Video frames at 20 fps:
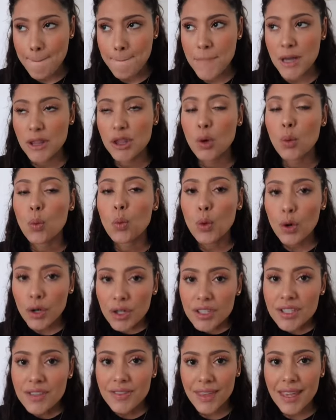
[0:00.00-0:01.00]
but the
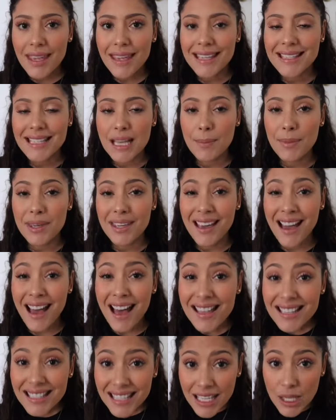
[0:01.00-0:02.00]
worst thing is that
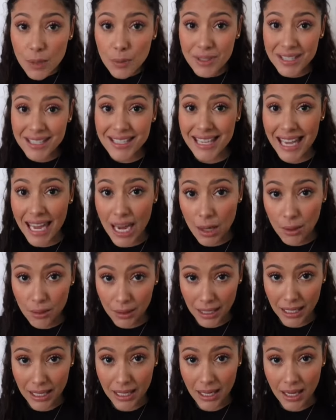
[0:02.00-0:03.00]
because he was
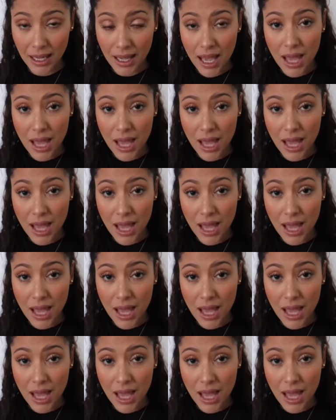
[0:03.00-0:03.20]
carrying